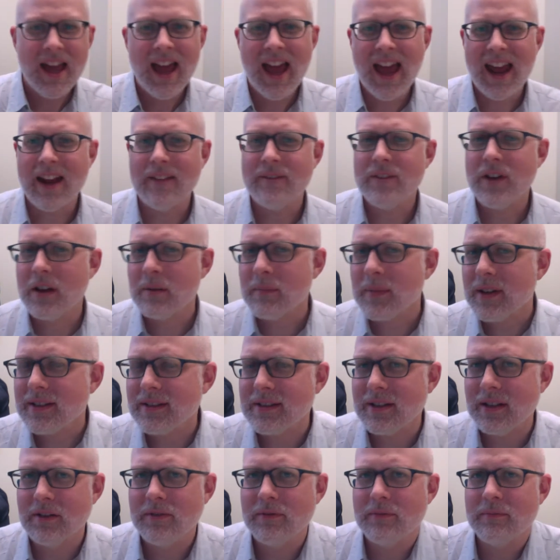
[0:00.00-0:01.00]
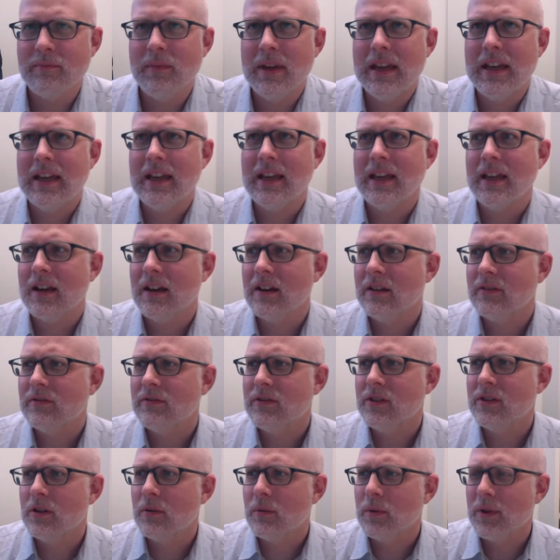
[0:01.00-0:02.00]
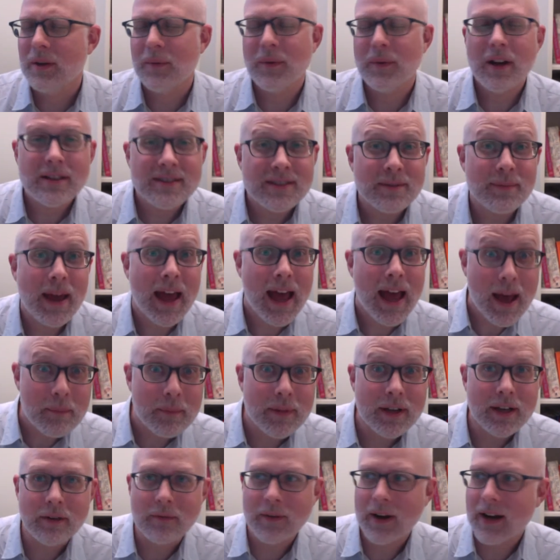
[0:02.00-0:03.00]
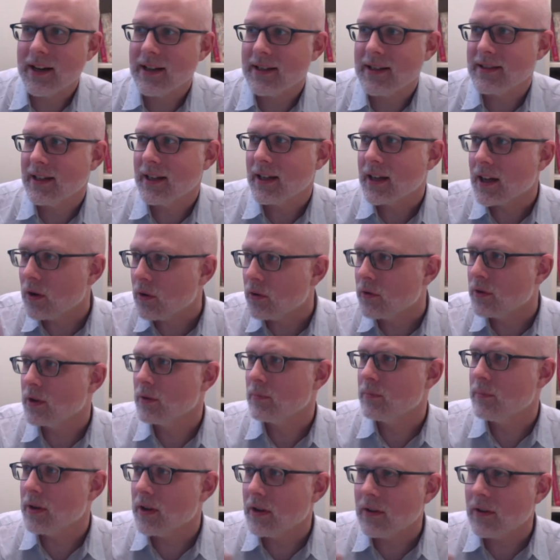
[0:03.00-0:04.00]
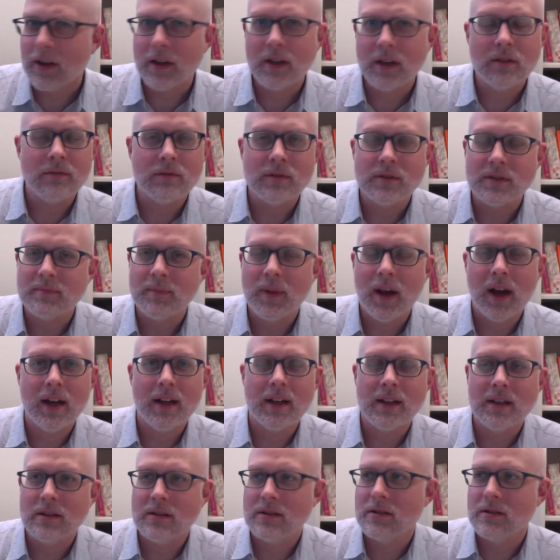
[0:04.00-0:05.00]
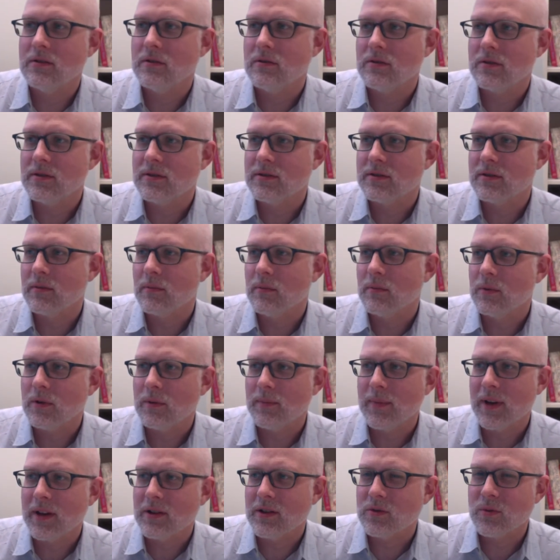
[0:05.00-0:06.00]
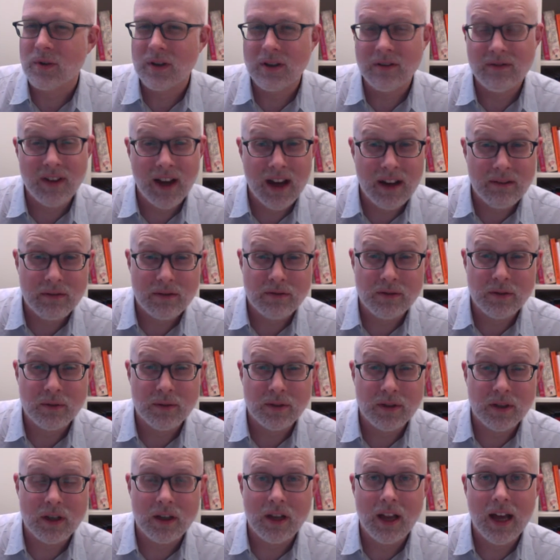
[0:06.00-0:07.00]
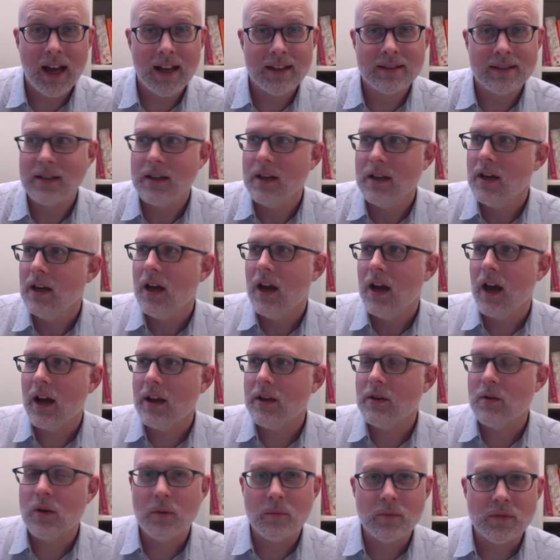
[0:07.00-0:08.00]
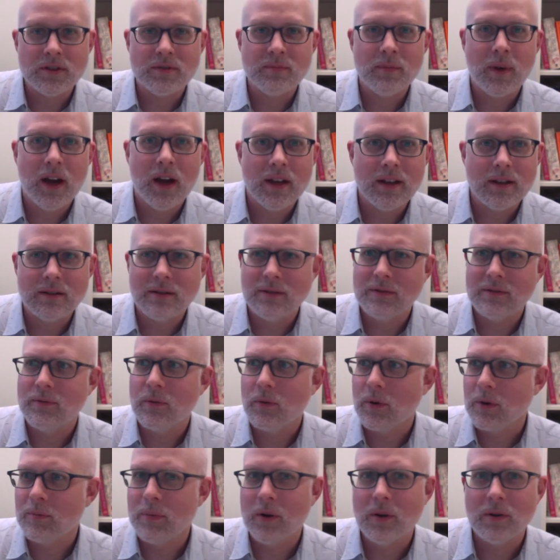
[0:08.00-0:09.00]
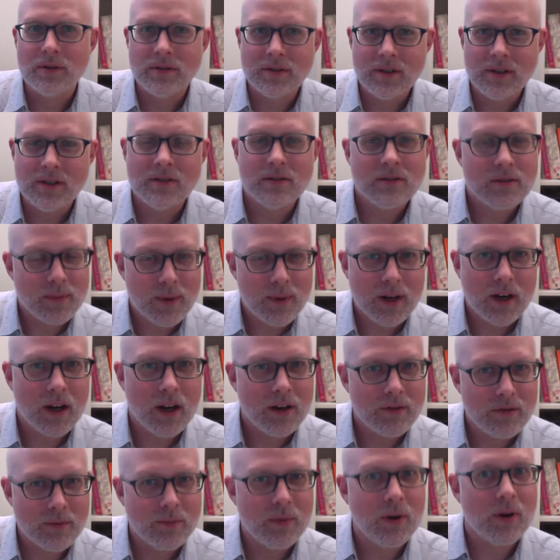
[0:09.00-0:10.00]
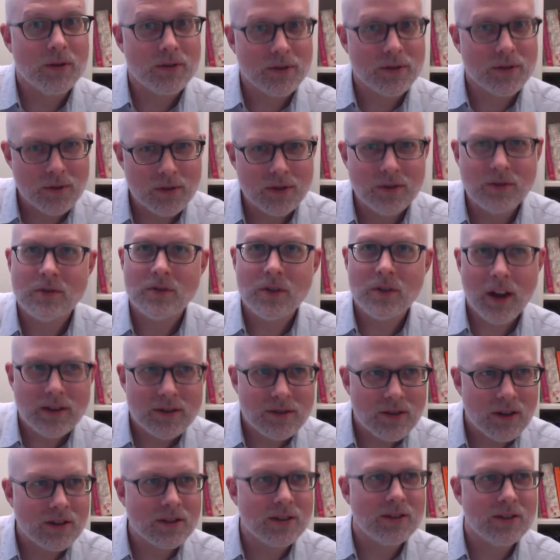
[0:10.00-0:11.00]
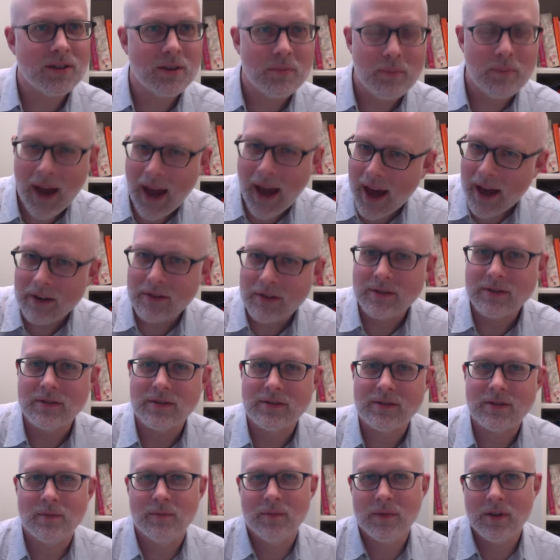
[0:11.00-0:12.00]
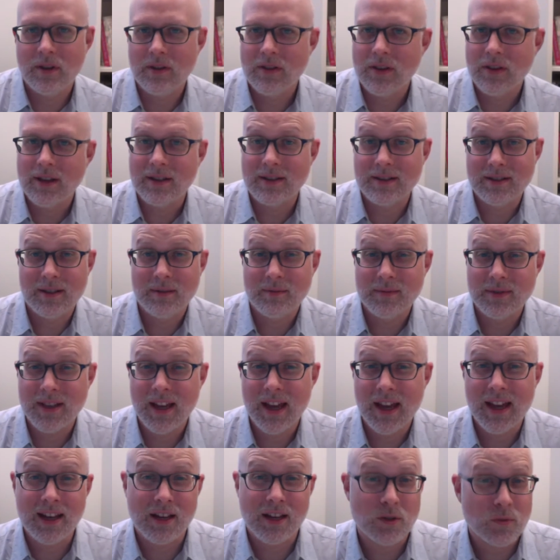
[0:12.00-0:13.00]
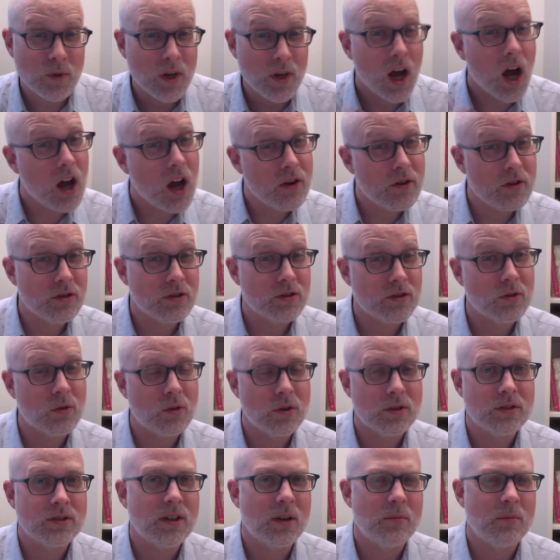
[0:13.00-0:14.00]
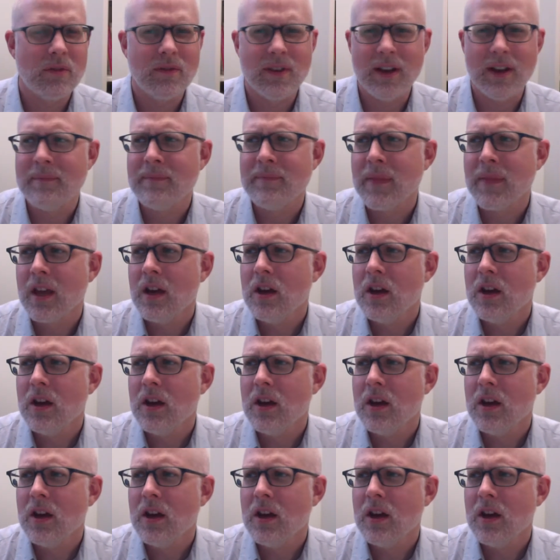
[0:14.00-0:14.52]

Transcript: And I found myself making, what ends up happening, right, is like over the period of responding to, there's about 25 of you in the class, I'm responding to 4 posts each. It's about 100 posts. So I start to see patterns in some of the things that I'm saying. I just want to underscore some of it.